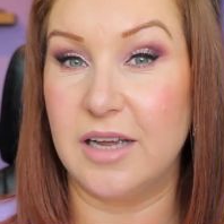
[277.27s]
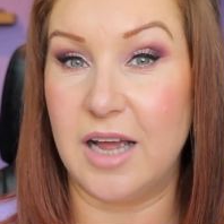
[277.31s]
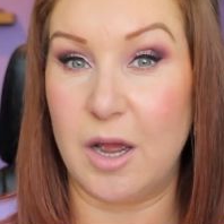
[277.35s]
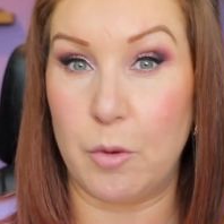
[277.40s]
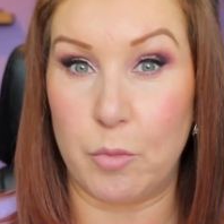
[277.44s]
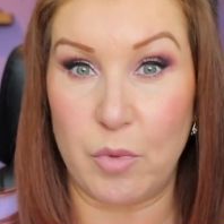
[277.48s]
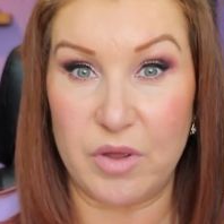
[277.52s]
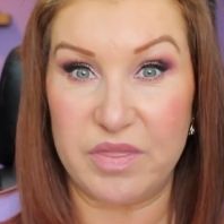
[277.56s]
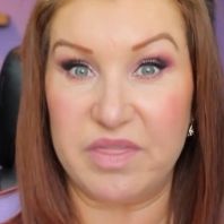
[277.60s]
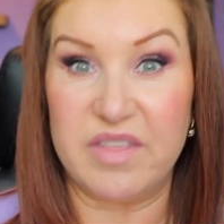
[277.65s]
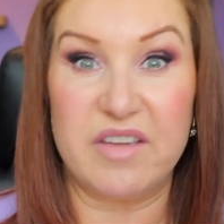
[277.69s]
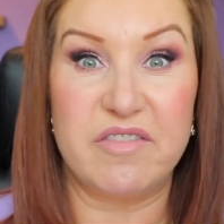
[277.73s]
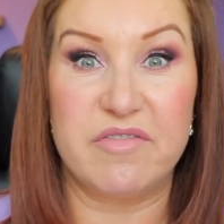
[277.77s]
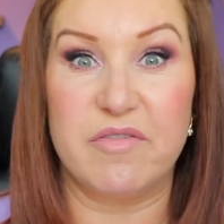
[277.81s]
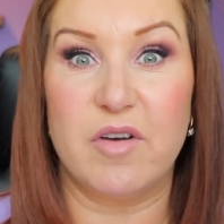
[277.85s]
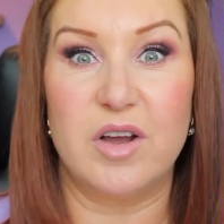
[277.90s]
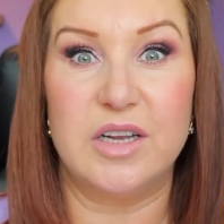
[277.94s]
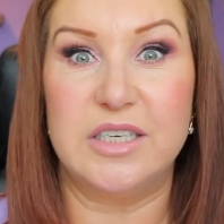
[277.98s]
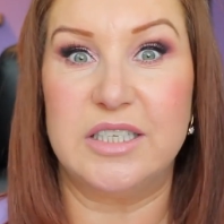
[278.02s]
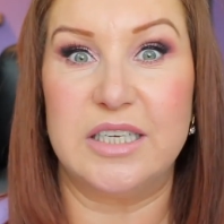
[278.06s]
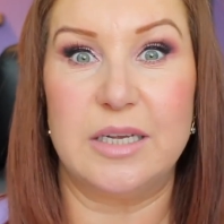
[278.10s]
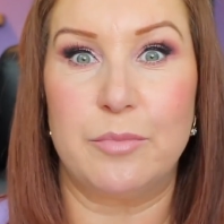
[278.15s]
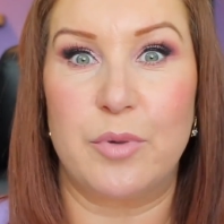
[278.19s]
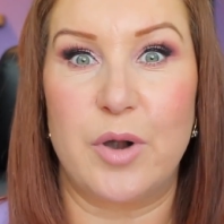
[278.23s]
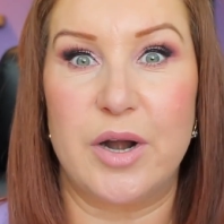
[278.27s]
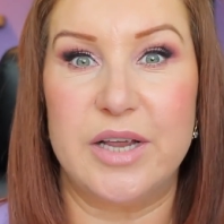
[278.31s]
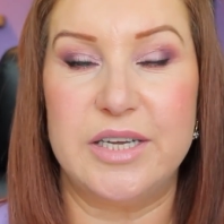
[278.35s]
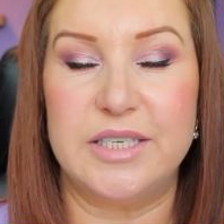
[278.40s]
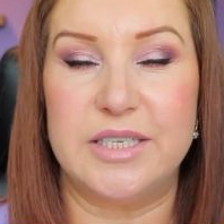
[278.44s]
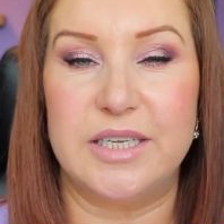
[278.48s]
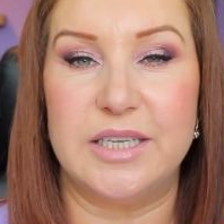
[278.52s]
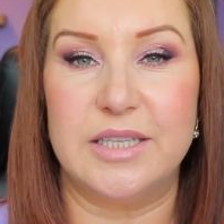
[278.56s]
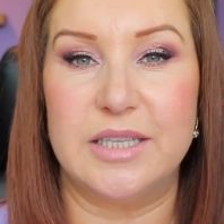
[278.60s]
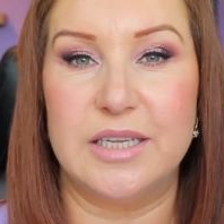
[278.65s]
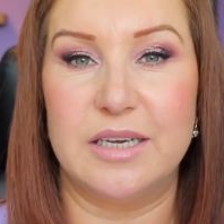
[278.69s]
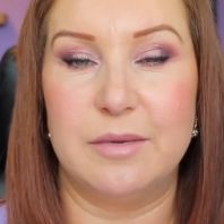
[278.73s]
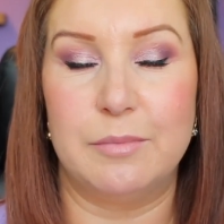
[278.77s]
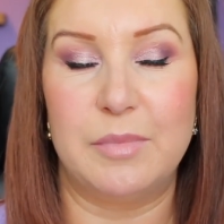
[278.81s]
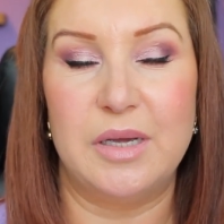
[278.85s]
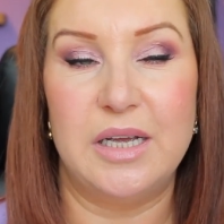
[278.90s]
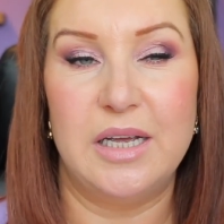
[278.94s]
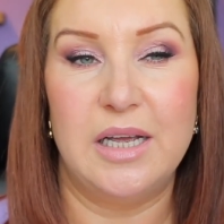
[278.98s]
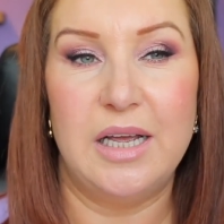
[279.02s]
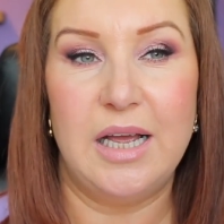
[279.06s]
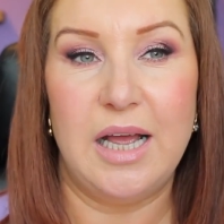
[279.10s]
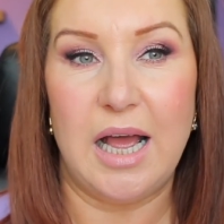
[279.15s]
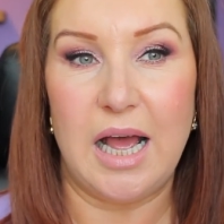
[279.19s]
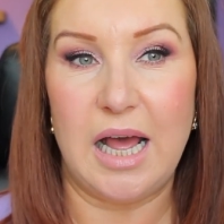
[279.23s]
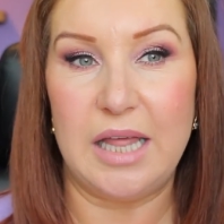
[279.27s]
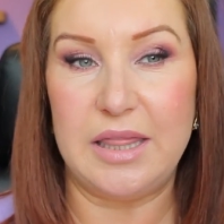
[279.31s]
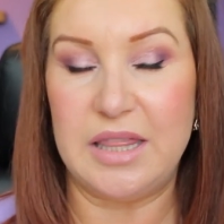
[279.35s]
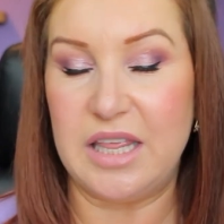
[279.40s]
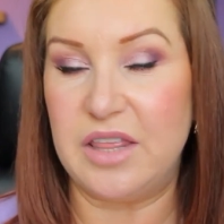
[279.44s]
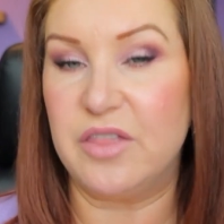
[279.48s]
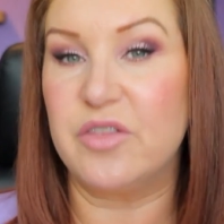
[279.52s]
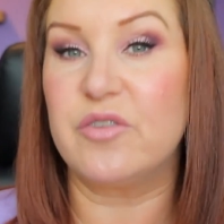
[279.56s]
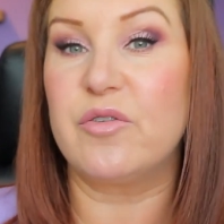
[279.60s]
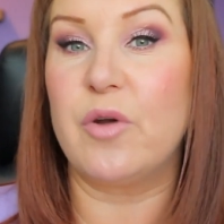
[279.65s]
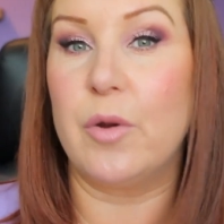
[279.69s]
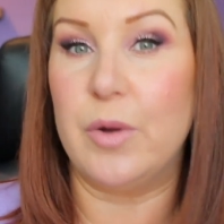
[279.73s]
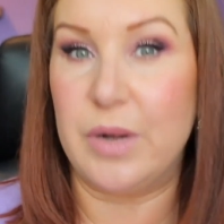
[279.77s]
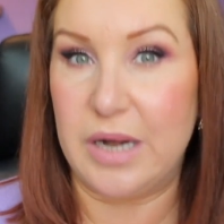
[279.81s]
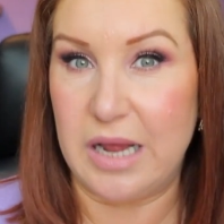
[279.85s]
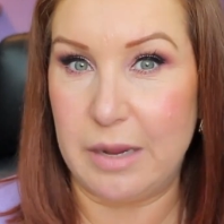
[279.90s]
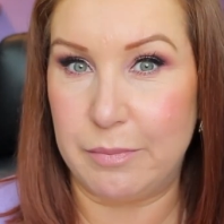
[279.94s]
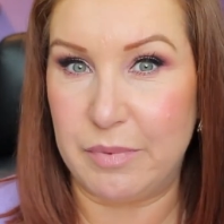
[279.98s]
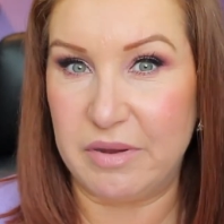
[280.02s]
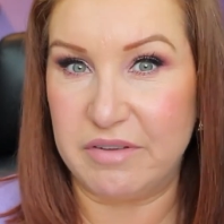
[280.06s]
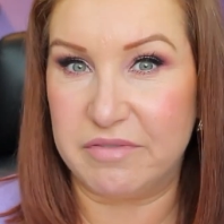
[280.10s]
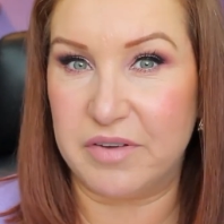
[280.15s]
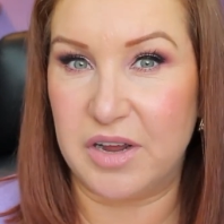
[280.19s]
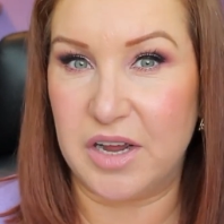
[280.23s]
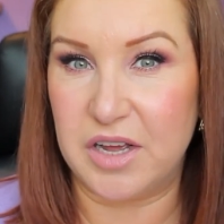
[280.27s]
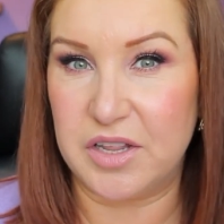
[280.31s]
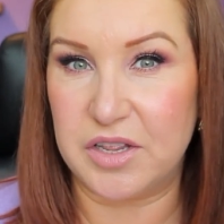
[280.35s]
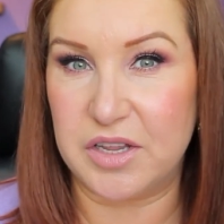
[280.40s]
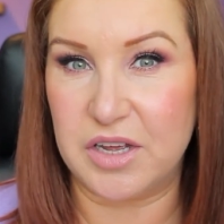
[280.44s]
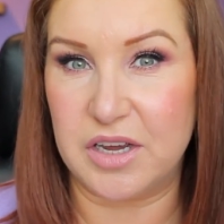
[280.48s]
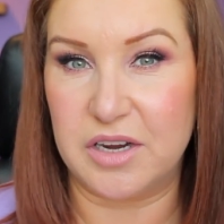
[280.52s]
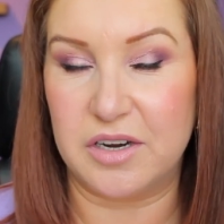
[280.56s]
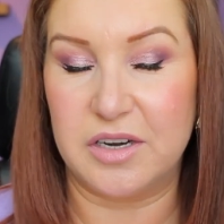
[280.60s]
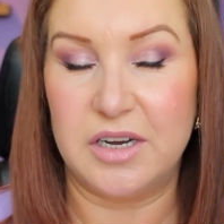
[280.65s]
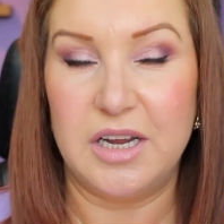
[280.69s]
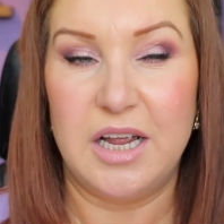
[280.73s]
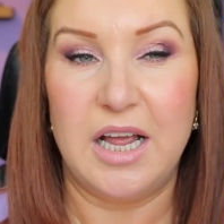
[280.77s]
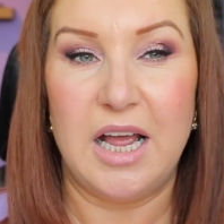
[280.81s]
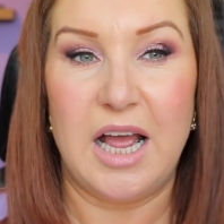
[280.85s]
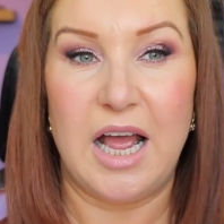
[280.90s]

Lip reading: And when they find it, praising them, and then throwing it a bit further.